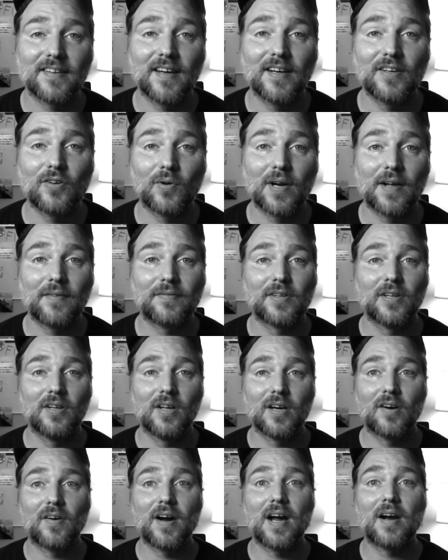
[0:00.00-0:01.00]
I don't have to
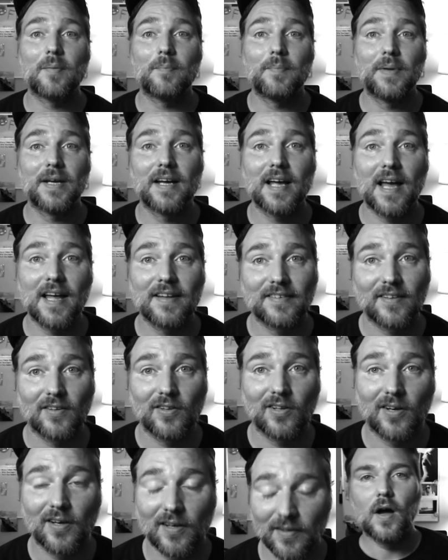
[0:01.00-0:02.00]
lug around a big
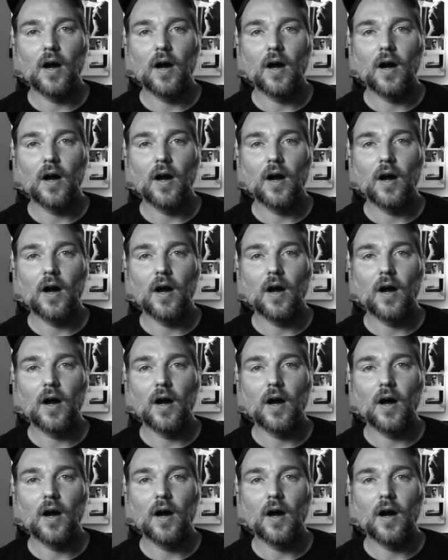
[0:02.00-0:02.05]
SLR.